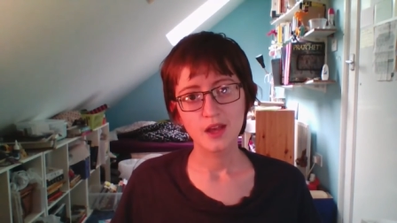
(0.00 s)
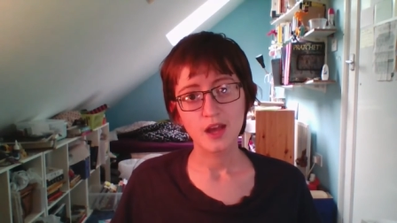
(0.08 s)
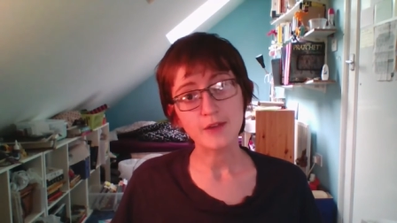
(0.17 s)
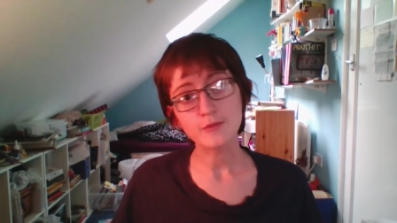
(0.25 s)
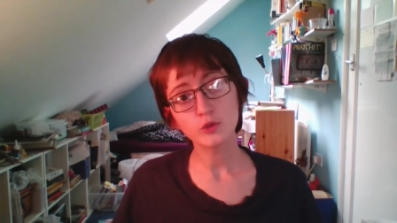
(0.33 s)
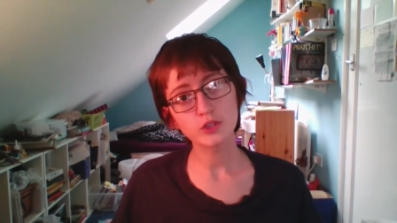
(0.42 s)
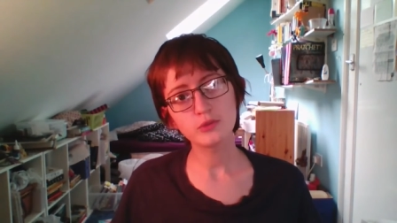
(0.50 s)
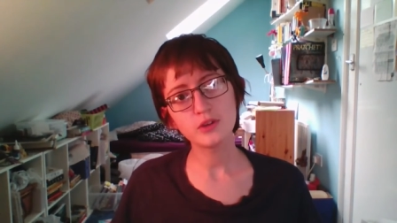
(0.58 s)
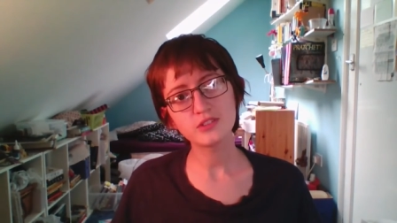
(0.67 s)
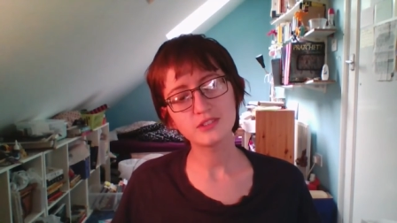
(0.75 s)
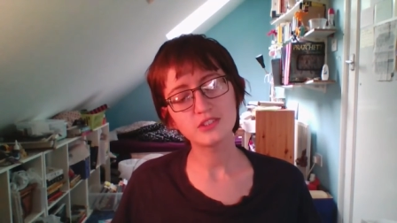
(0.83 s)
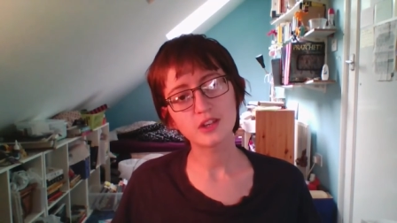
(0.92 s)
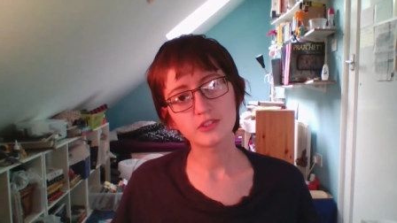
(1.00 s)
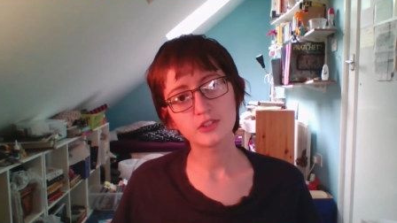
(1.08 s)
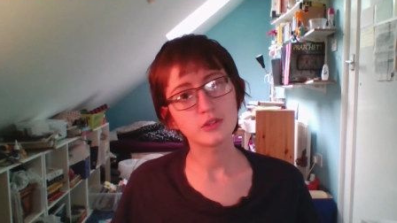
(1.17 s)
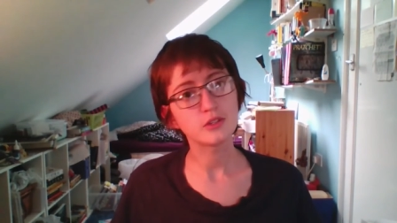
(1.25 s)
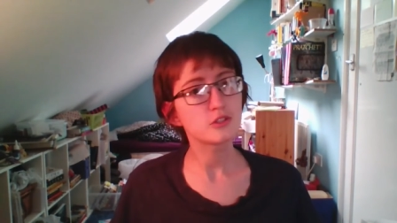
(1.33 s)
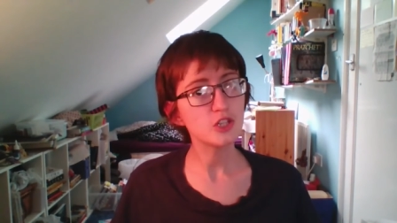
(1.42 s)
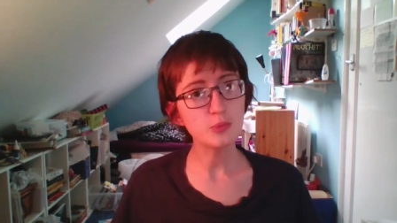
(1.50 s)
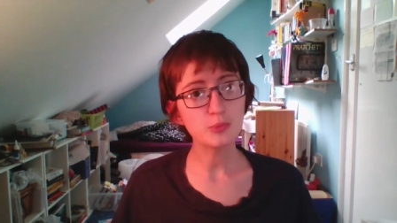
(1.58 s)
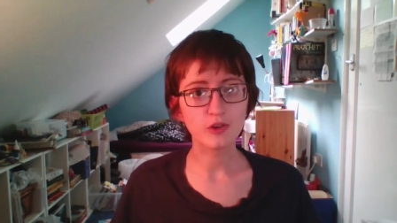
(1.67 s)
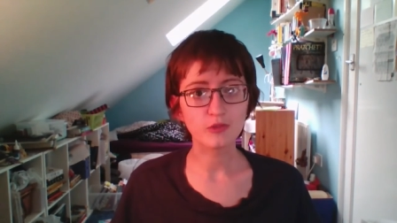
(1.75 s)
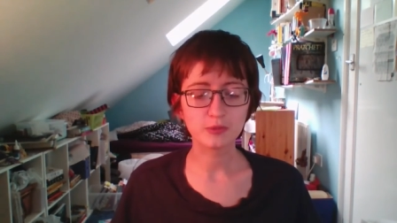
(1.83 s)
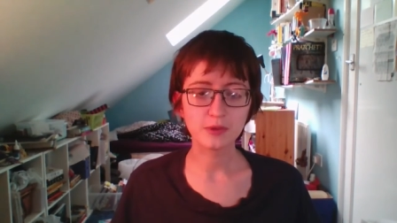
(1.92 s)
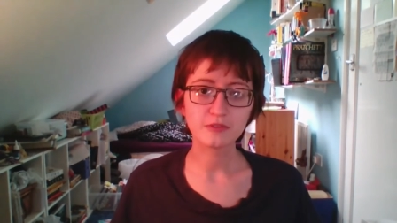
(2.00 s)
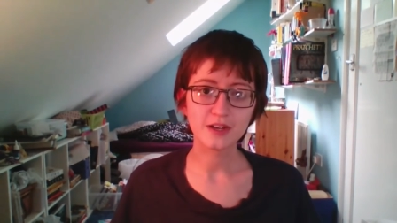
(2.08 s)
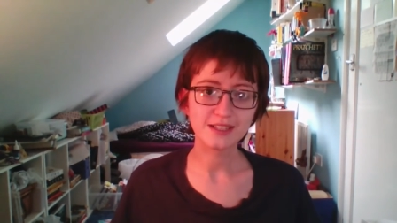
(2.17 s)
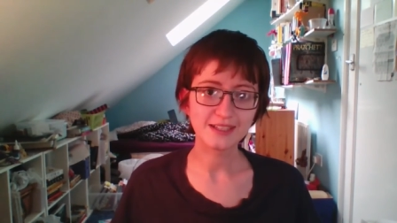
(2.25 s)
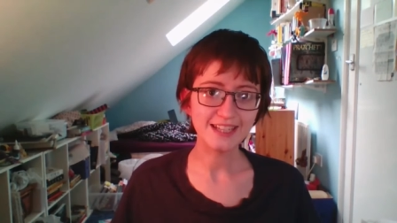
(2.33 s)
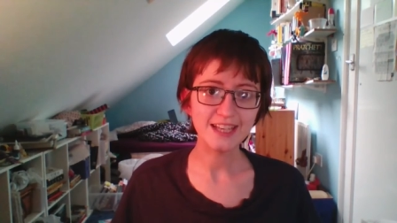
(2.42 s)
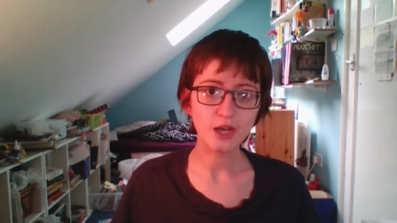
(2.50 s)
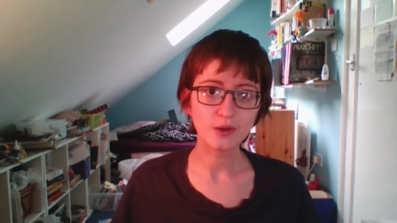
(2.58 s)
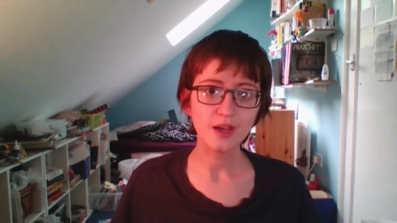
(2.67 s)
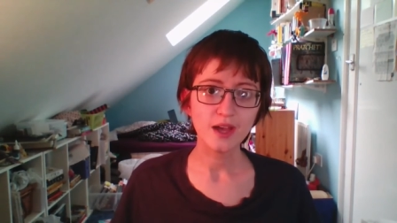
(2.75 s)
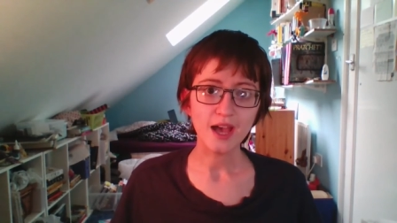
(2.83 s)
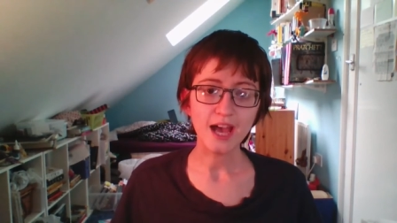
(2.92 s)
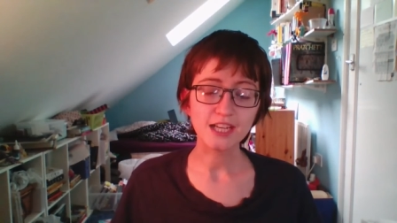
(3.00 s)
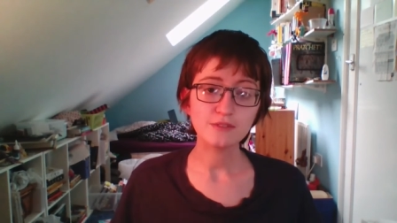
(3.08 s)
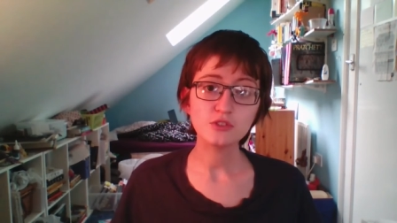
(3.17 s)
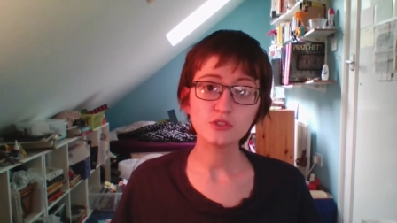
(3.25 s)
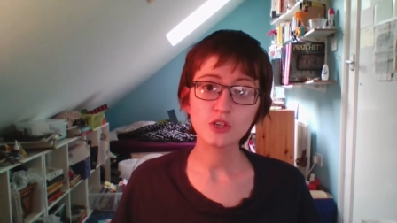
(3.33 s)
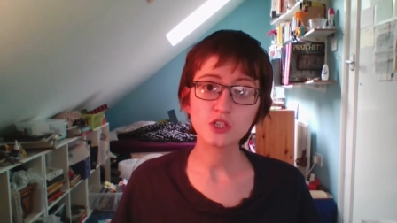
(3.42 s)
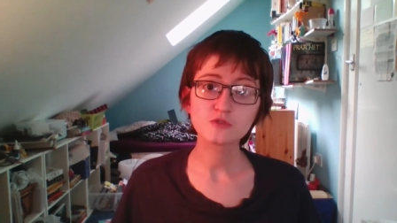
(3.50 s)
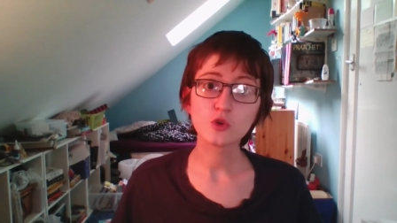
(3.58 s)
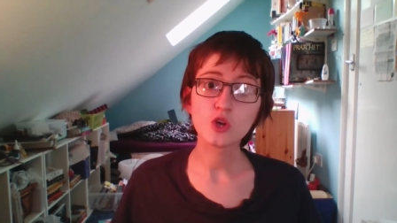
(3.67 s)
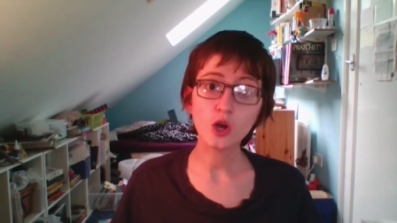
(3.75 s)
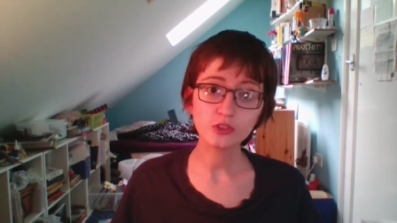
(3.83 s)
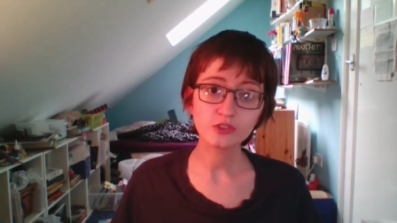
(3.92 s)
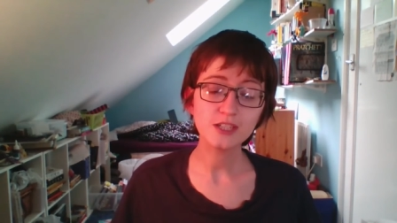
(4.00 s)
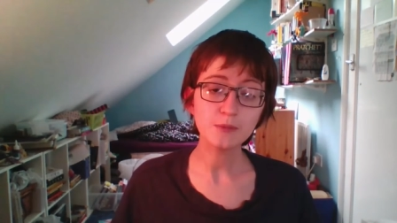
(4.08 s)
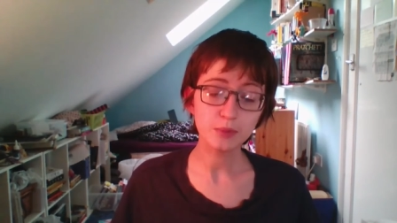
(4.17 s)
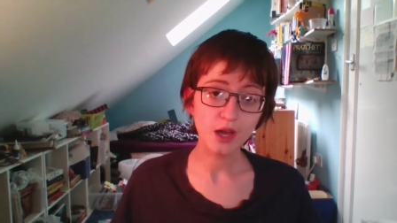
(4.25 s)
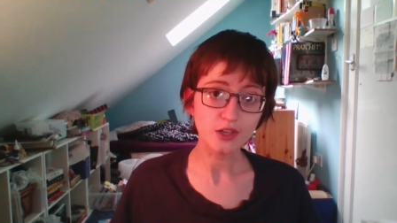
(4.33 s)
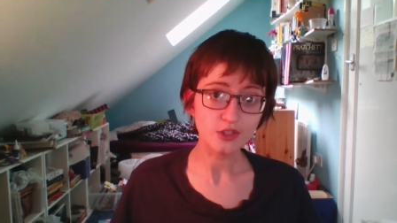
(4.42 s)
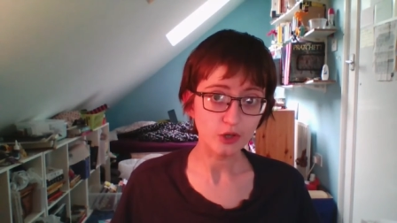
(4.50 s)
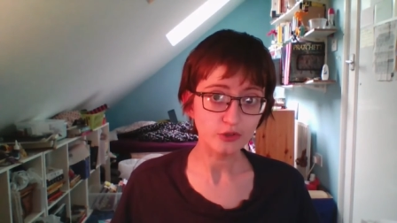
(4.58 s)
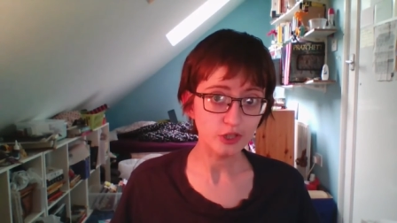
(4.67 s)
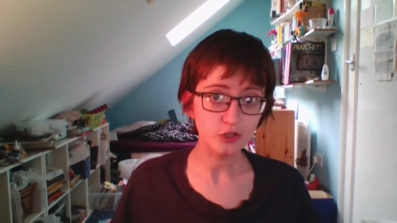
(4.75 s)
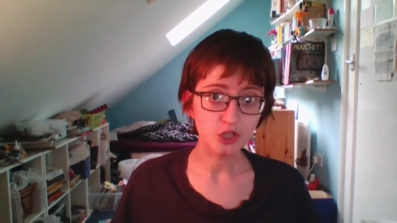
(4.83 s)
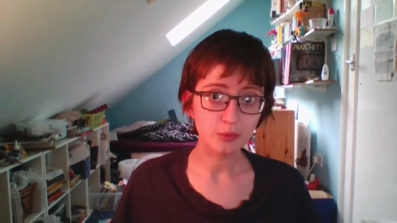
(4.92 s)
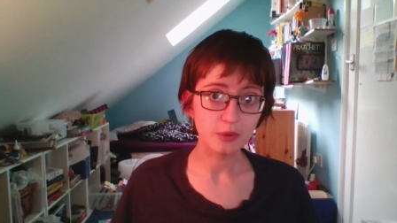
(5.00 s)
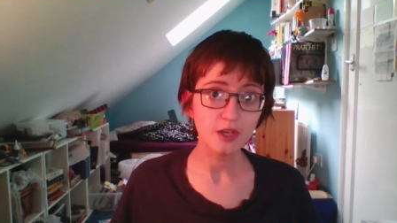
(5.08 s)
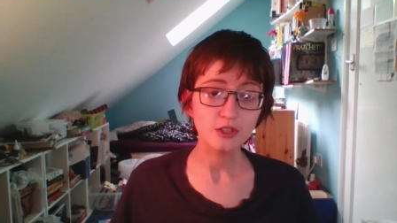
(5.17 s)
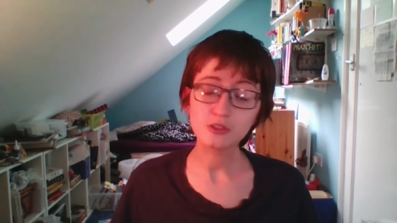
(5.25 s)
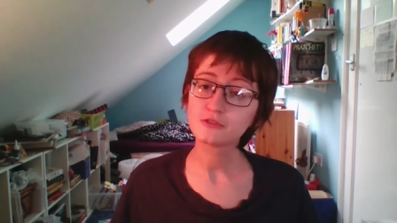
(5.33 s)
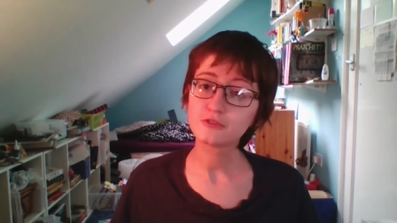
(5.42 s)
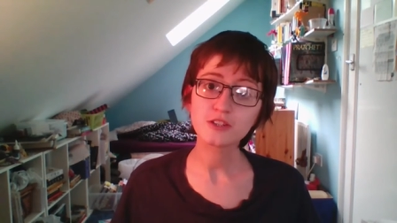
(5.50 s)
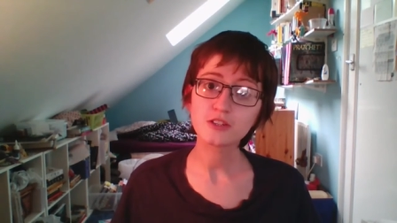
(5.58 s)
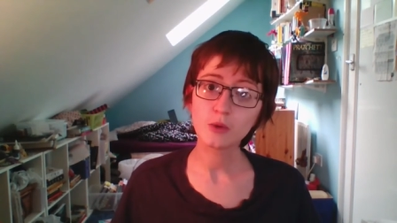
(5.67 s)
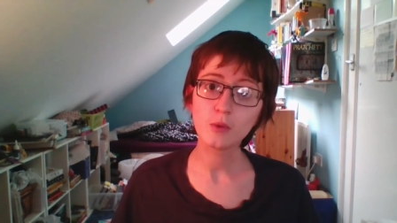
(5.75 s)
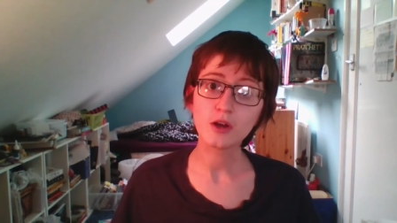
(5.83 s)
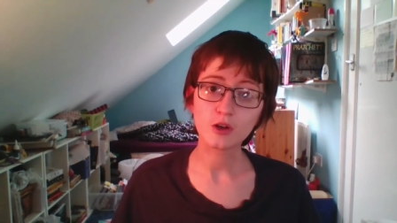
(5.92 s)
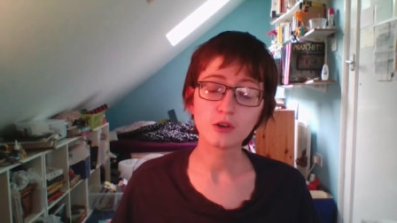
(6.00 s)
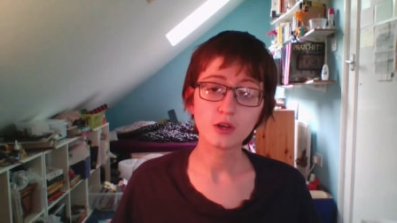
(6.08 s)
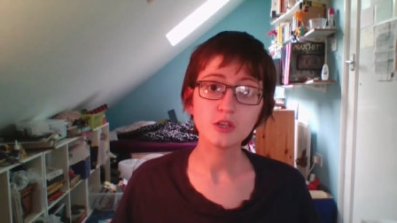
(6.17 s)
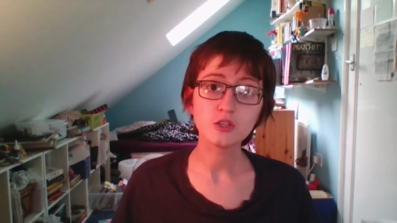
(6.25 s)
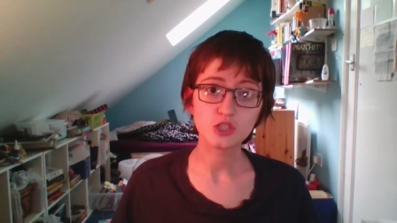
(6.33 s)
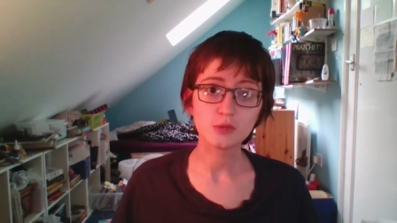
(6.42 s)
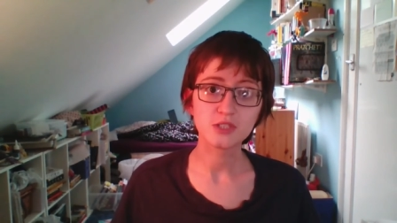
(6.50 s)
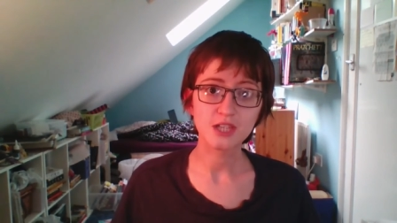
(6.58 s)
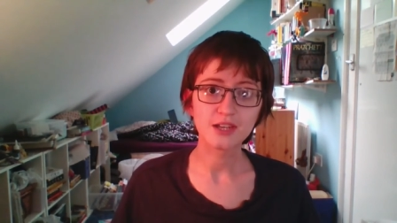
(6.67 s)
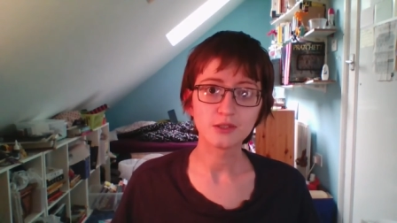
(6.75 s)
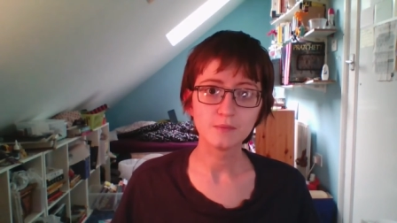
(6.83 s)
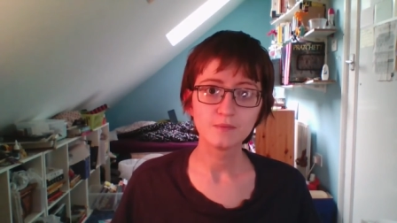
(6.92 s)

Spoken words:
I've also recently started doing two-prov with my friend Leo, and if you search for Costly Blood on YouTube, you can find our work on our YouTube channel.